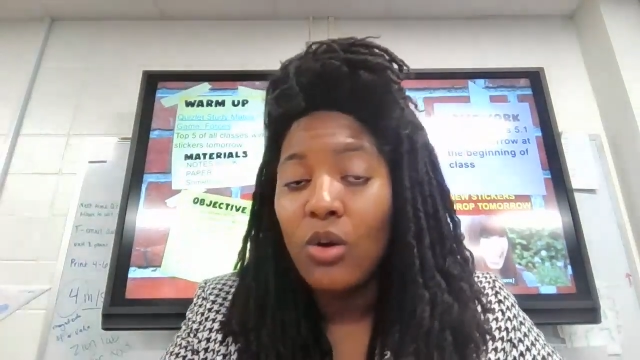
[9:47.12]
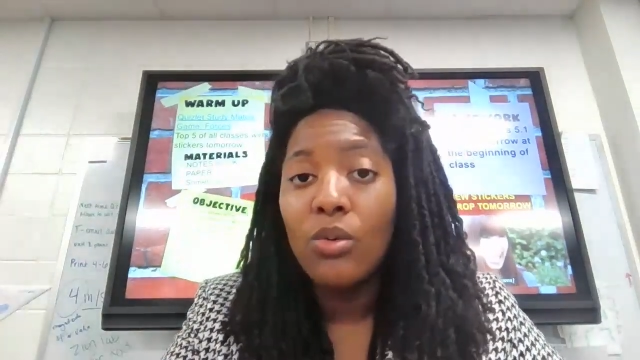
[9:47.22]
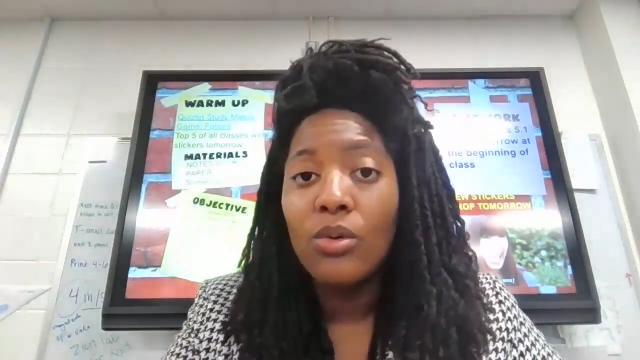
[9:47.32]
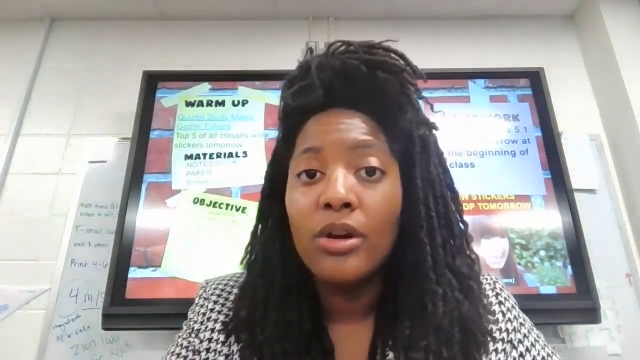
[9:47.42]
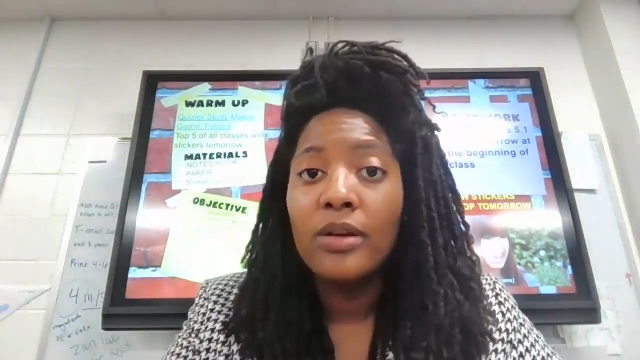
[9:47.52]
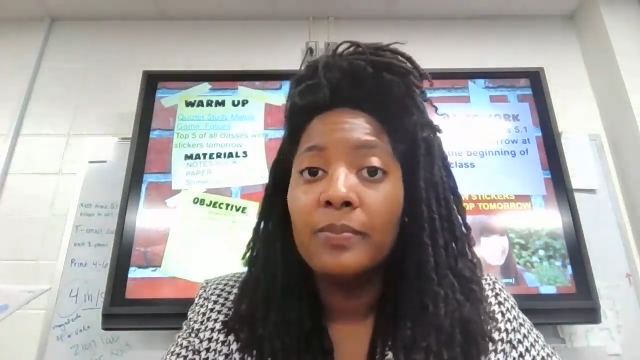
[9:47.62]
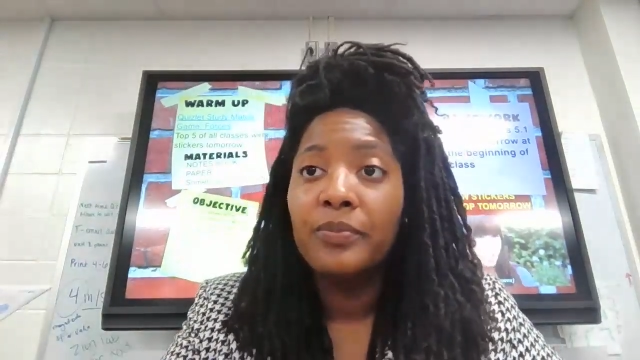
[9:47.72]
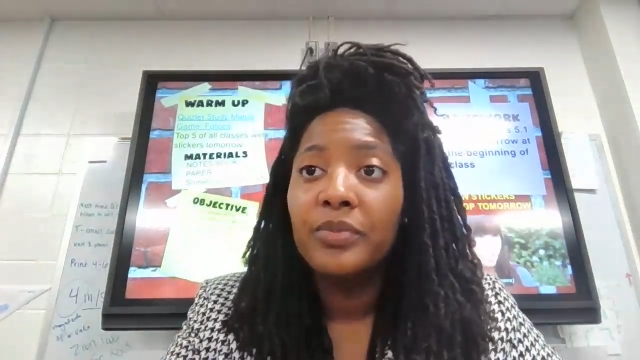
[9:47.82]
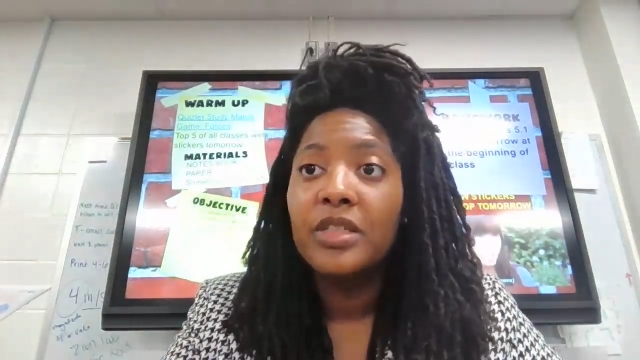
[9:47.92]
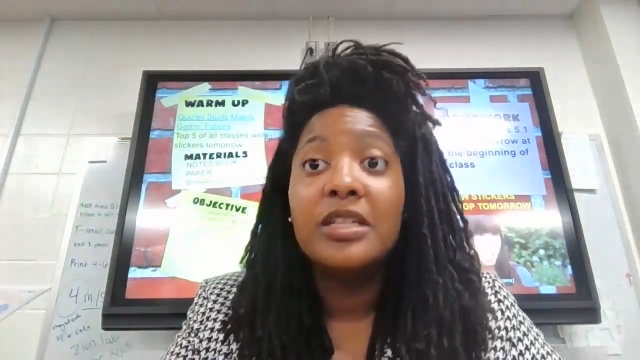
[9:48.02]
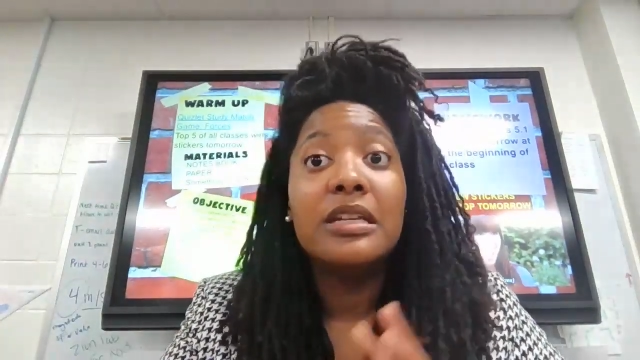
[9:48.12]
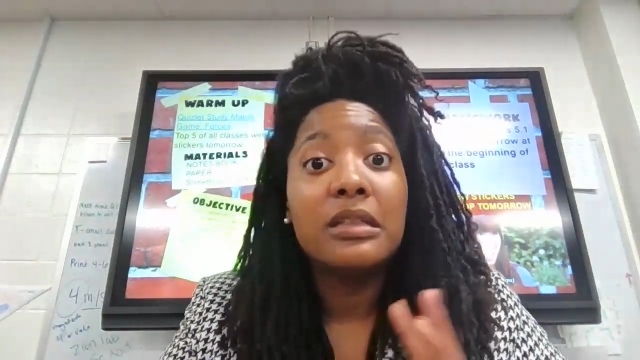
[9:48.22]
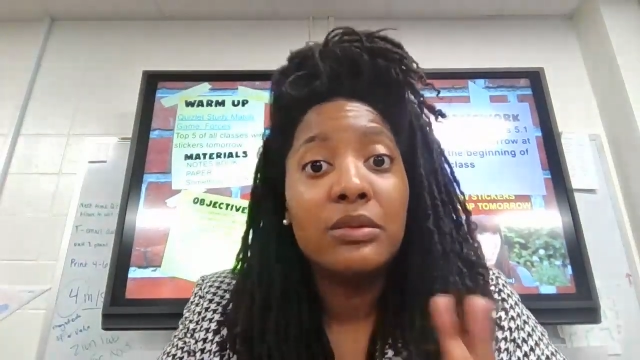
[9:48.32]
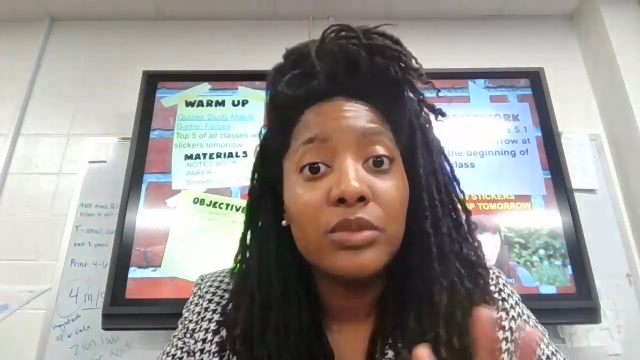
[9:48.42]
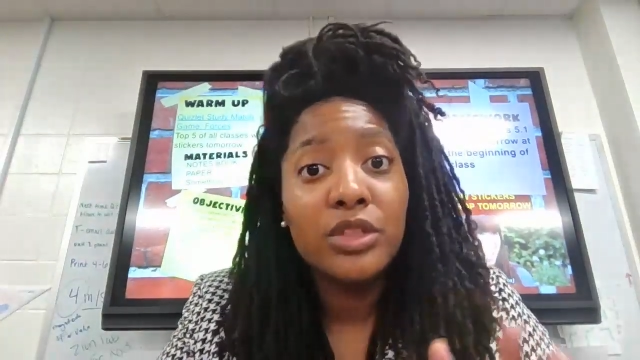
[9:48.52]
or
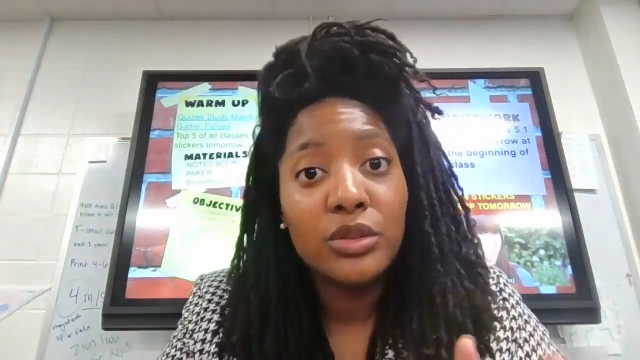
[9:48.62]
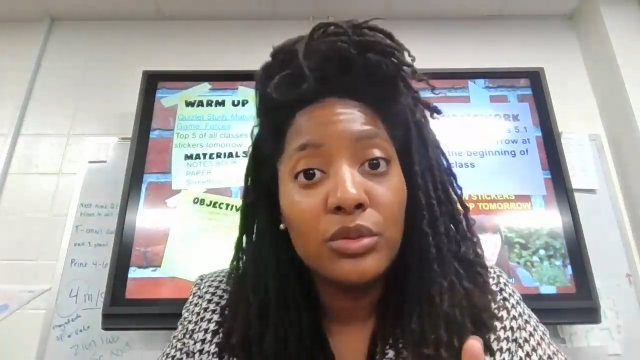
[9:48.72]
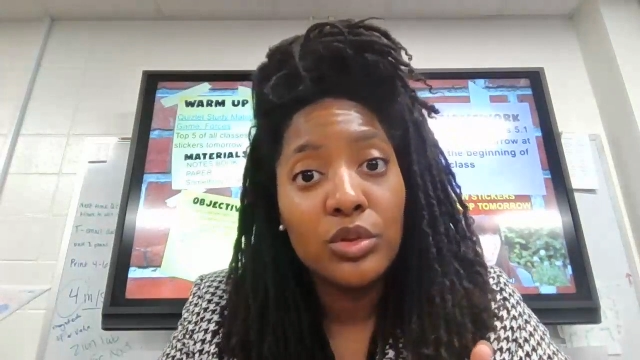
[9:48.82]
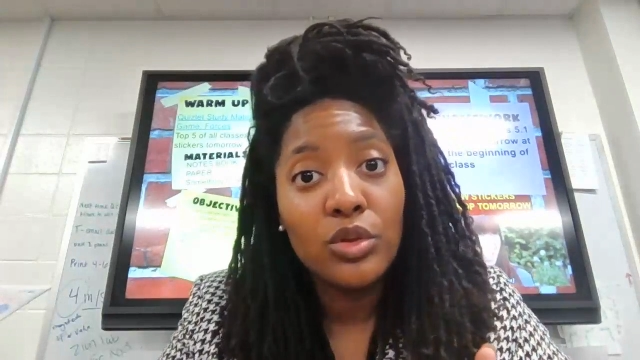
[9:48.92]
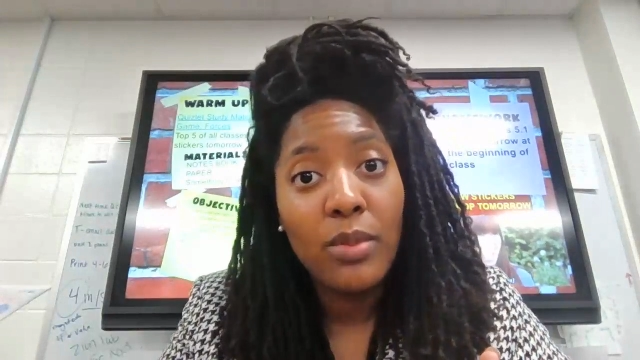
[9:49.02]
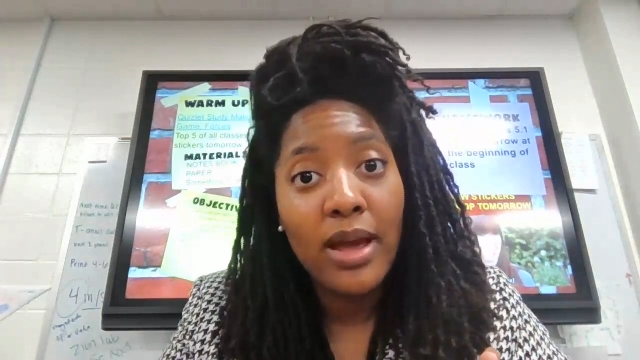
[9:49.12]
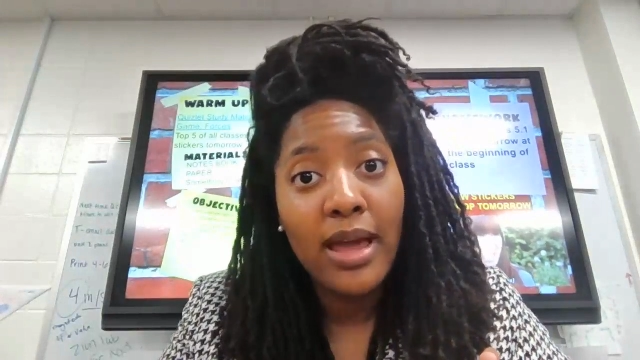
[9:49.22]
dealing with students who might